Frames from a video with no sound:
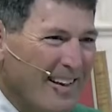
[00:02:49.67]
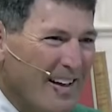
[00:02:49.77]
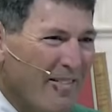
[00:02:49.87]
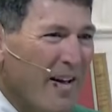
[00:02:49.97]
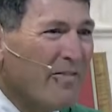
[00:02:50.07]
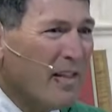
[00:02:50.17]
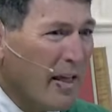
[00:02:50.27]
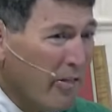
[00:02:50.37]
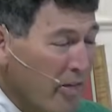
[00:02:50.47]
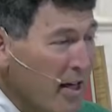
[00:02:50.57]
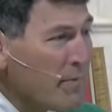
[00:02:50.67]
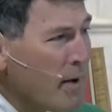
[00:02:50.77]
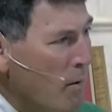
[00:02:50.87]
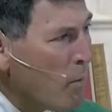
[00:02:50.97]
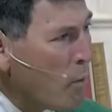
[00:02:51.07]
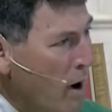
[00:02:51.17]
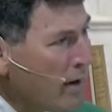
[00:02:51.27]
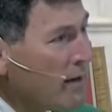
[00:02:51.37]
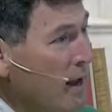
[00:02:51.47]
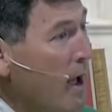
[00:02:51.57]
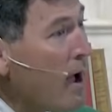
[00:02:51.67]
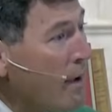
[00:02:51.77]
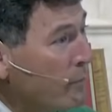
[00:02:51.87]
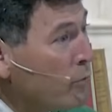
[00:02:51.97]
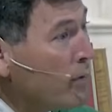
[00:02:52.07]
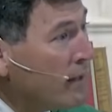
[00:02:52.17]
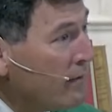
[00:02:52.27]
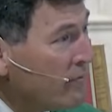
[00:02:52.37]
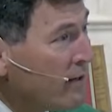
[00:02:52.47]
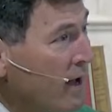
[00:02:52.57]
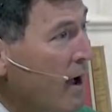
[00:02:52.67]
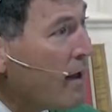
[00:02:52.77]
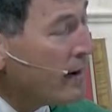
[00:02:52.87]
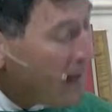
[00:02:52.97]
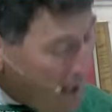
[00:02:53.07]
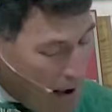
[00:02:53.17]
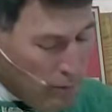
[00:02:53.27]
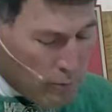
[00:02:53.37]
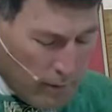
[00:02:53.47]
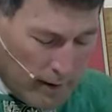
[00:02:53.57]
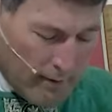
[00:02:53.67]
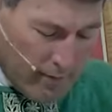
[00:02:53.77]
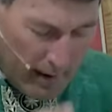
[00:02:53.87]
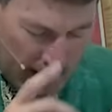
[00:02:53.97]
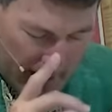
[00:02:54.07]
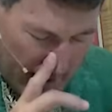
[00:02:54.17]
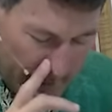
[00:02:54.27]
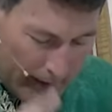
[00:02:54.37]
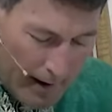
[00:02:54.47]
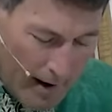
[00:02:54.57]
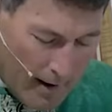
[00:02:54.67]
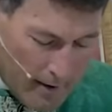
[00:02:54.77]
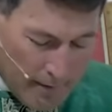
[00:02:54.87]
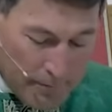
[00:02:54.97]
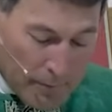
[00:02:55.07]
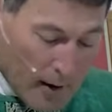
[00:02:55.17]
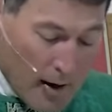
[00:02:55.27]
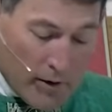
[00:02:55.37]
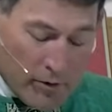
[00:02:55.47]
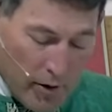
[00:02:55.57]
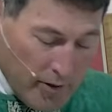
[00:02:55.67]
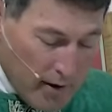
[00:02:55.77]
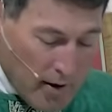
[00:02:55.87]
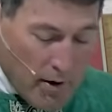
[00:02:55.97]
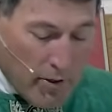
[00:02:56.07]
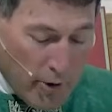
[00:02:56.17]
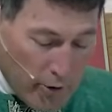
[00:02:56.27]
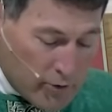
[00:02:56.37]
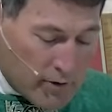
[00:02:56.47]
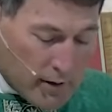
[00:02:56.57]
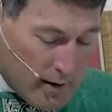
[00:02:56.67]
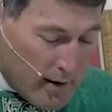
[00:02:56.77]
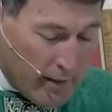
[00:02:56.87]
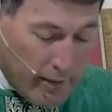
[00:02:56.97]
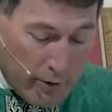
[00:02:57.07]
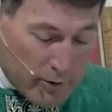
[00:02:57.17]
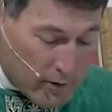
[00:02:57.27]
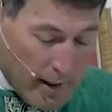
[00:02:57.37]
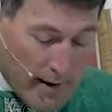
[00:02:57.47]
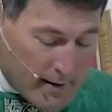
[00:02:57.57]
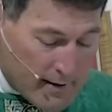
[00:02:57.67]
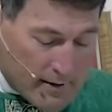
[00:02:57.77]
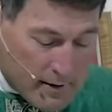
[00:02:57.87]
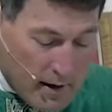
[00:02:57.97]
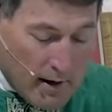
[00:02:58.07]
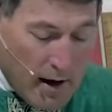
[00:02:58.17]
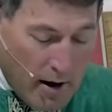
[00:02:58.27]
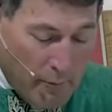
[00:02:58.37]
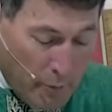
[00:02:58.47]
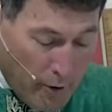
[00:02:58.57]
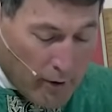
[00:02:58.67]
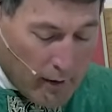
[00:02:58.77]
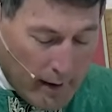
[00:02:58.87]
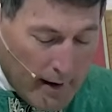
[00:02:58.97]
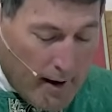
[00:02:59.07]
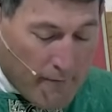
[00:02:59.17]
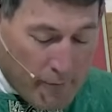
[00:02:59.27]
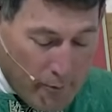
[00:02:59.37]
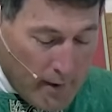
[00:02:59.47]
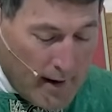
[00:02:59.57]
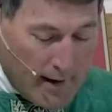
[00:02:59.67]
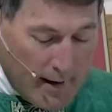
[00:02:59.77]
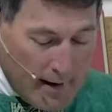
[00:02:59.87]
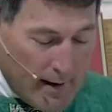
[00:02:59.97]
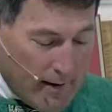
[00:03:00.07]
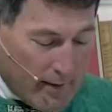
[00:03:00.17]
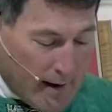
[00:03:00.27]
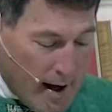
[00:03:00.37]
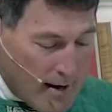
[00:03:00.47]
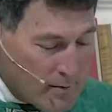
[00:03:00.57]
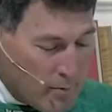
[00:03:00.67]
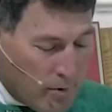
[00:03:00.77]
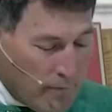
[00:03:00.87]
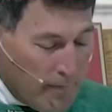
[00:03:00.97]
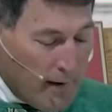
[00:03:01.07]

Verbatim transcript: And we have to like think about what time do we give to God and how do we give that time to God. So I think those those lessons kind of percolate up for me in the gospel.